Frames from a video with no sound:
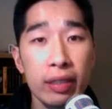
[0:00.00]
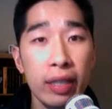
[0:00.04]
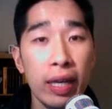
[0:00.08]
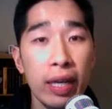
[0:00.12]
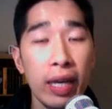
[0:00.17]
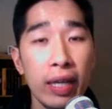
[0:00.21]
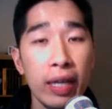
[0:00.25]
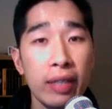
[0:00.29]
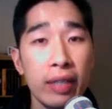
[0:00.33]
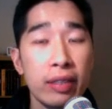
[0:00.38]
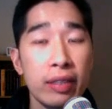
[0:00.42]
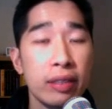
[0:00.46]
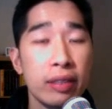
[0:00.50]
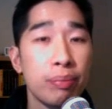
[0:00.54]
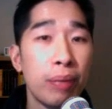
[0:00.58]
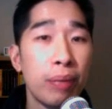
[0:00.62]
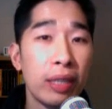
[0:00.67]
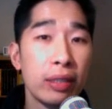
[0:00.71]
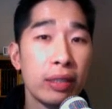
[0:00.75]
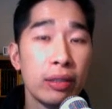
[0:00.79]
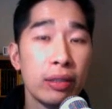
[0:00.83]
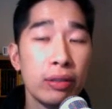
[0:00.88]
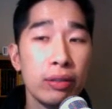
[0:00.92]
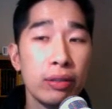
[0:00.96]
And by
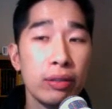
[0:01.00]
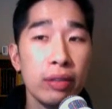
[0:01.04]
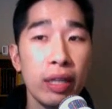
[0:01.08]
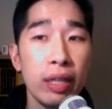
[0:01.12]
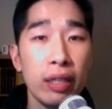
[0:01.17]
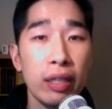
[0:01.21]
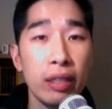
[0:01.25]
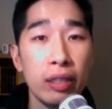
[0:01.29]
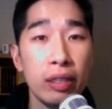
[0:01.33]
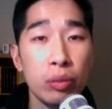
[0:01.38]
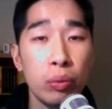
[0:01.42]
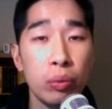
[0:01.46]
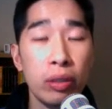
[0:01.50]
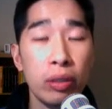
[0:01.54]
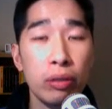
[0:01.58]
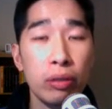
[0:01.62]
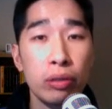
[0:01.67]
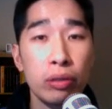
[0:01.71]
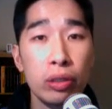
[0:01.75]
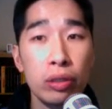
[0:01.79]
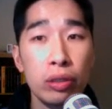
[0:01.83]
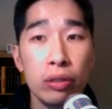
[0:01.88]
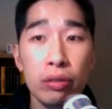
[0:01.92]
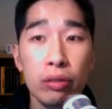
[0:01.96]
doing that as well
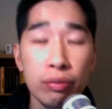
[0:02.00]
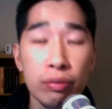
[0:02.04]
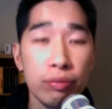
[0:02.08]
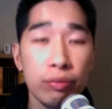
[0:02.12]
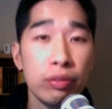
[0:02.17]
too,